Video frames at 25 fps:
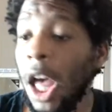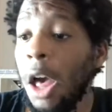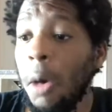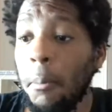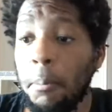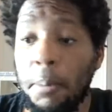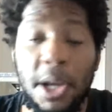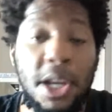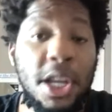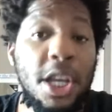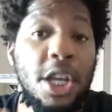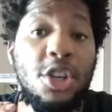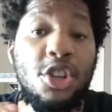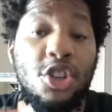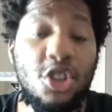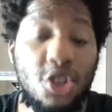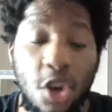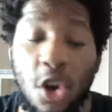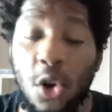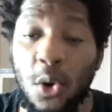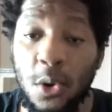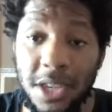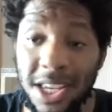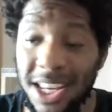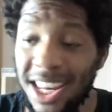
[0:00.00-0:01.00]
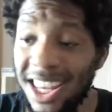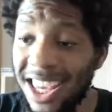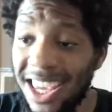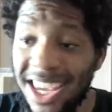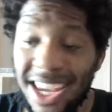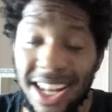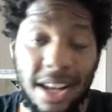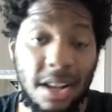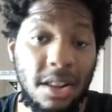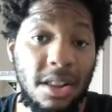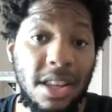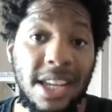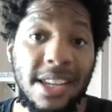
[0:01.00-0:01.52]
but he shows that he can
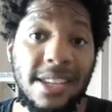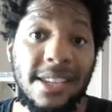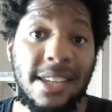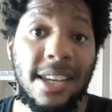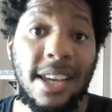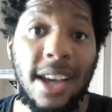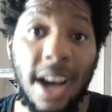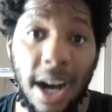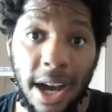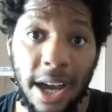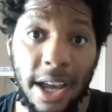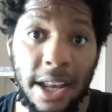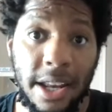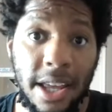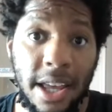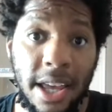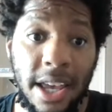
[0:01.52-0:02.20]
at least cut.